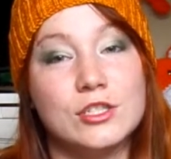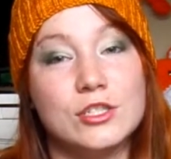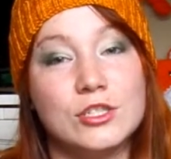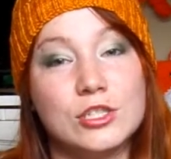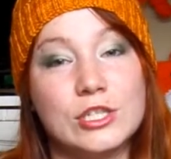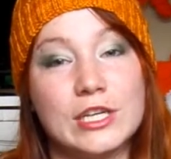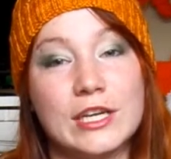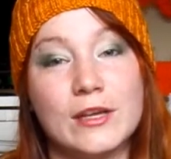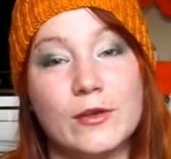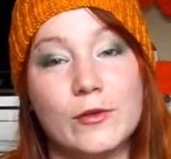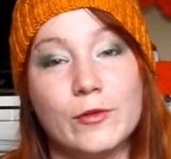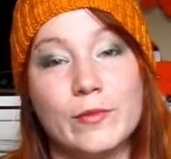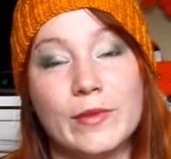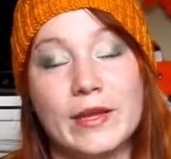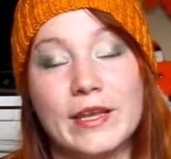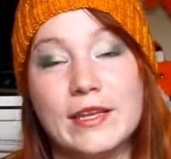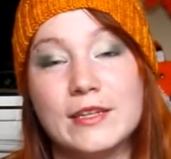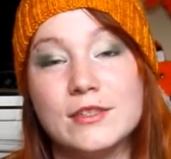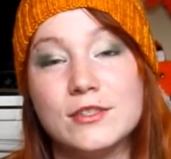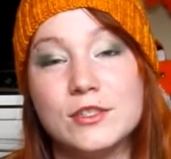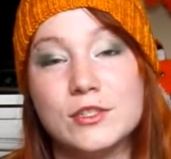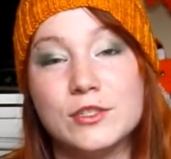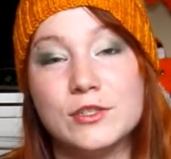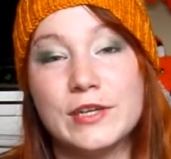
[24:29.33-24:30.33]
check out my
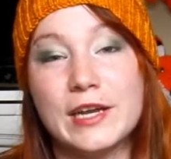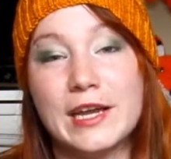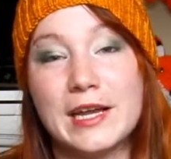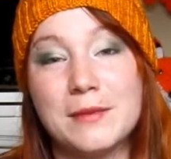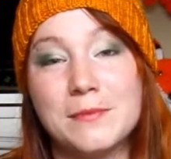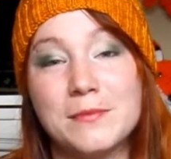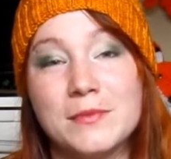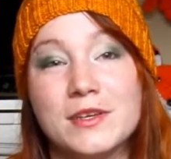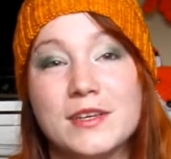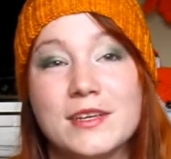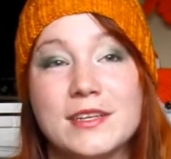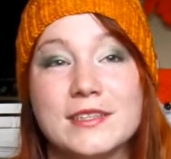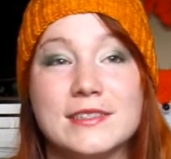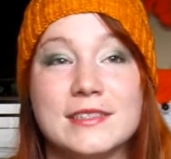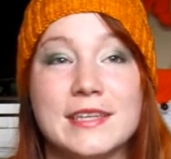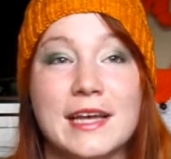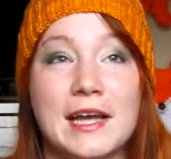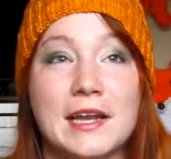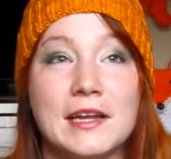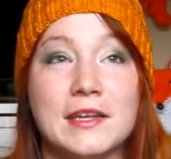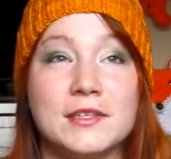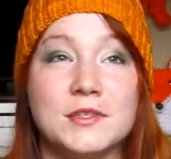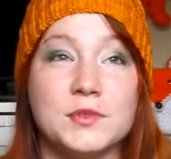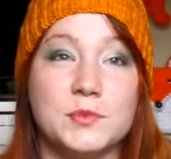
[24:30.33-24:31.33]
Instagram, because
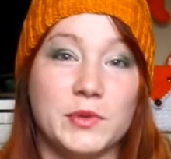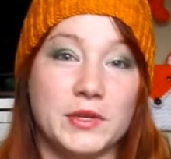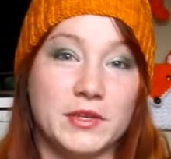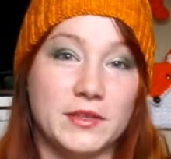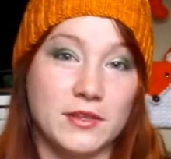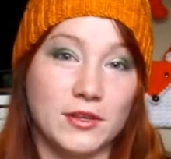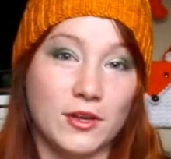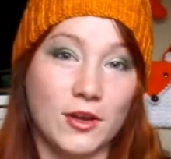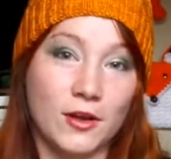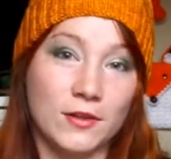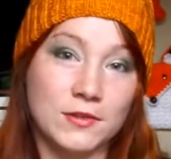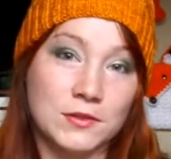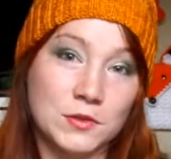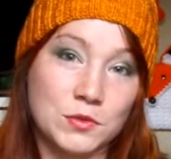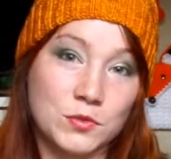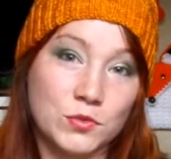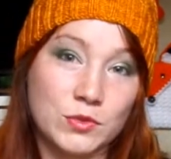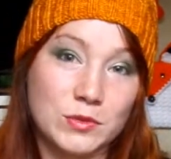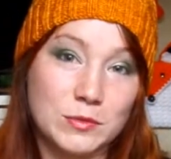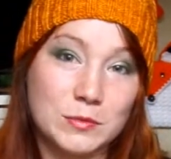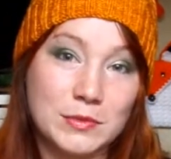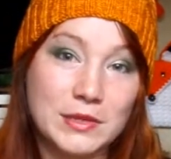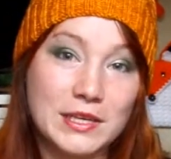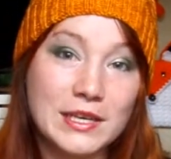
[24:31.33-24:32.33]
that is where the call out
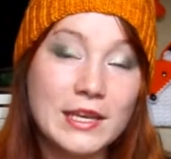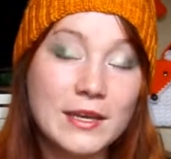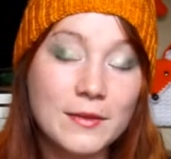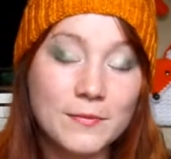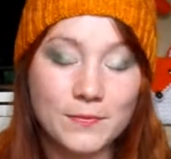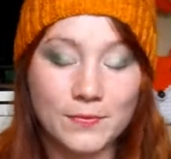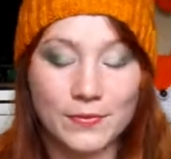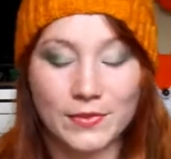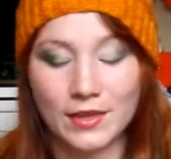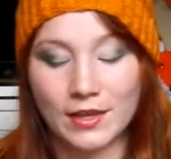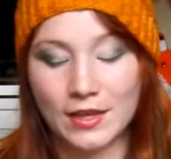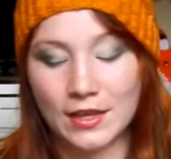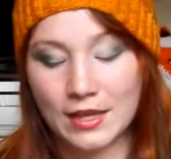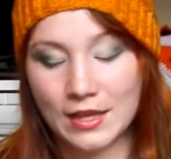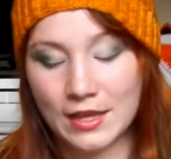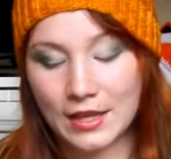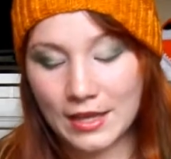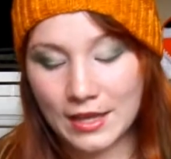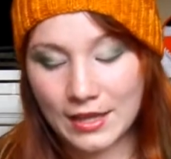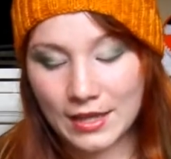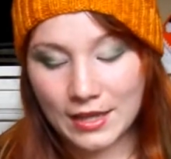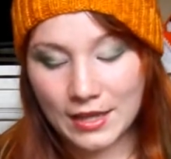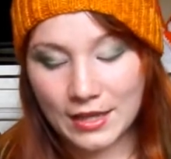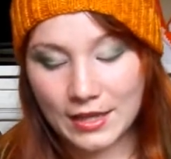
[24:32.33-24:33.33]
will be.
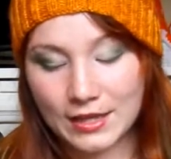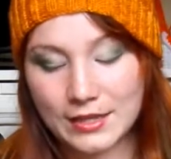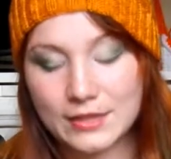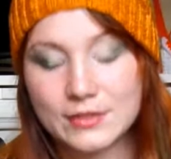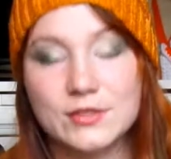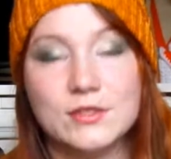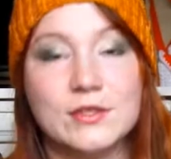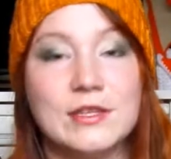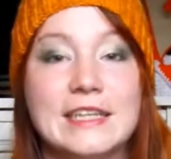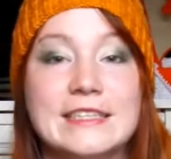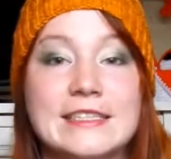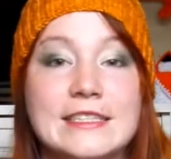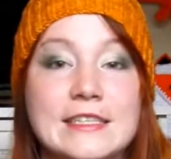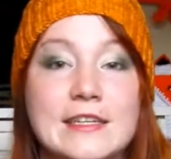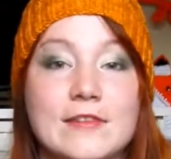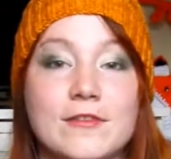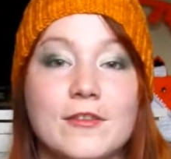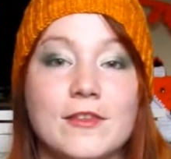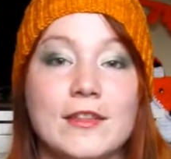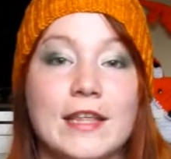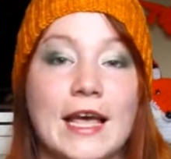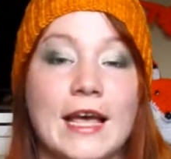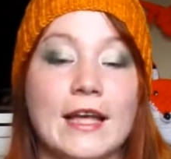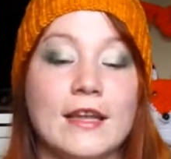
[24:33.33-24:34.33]
So that's
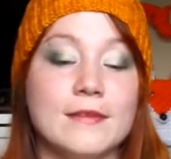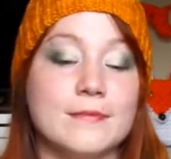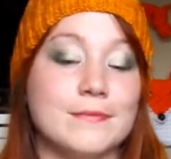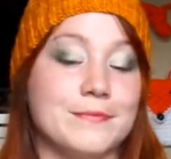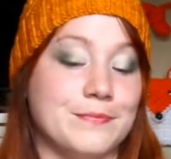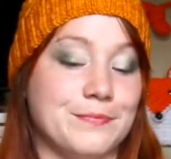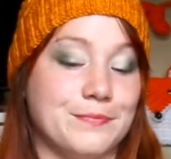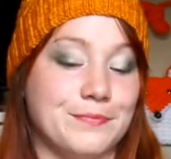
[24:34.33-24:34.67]
enough of that.